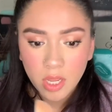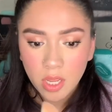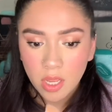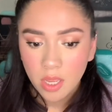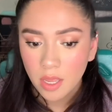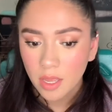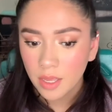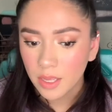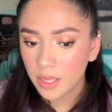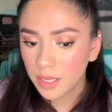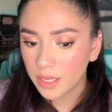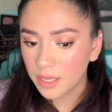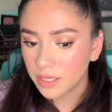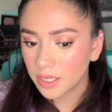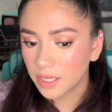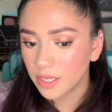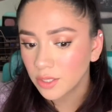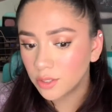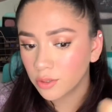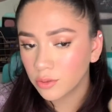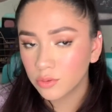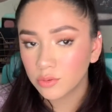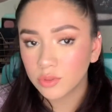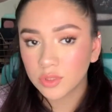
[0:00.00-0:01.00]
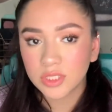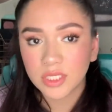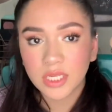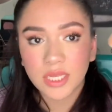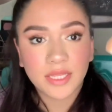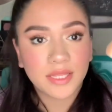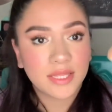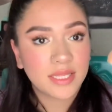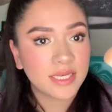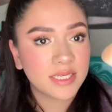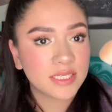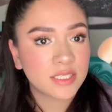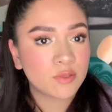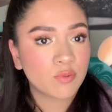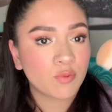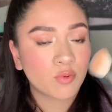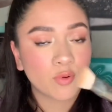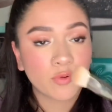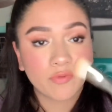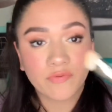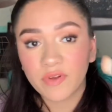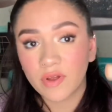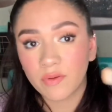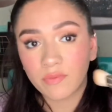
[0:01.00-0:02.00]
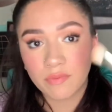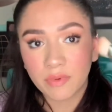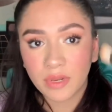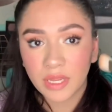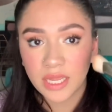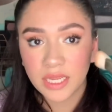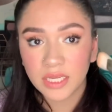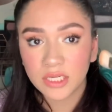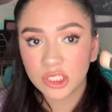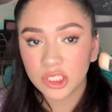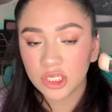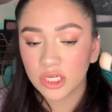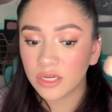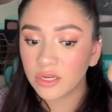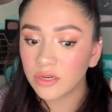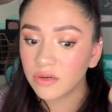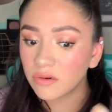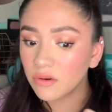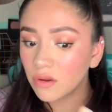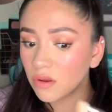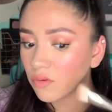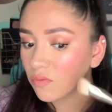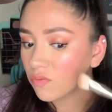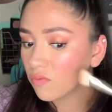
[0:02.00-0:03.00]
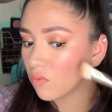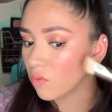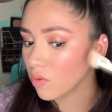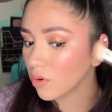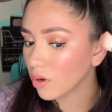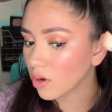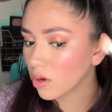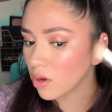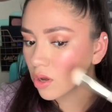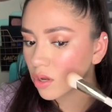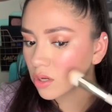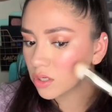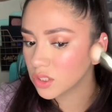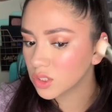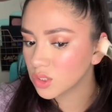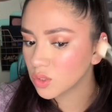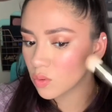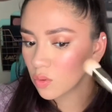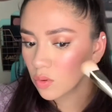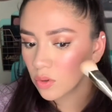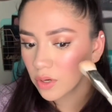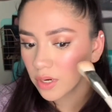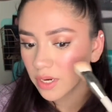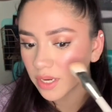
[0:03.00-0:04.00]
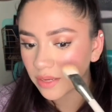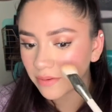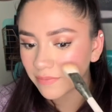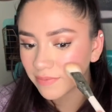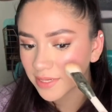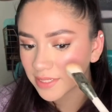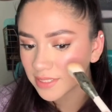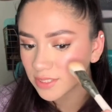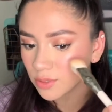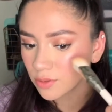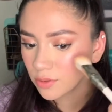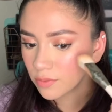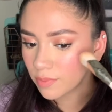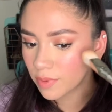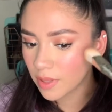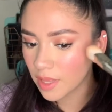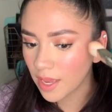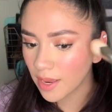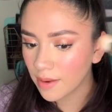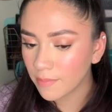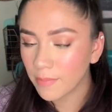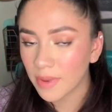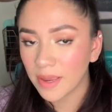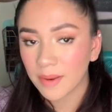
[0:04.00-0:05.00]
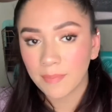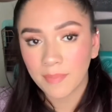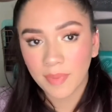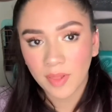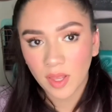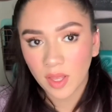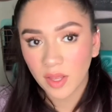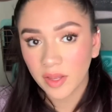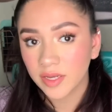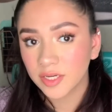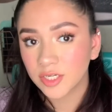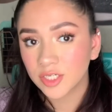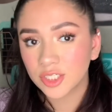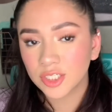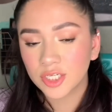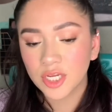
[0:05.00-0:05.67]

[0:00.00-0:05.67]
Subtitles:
I can use this for foundation, for contour, even to apply my blush,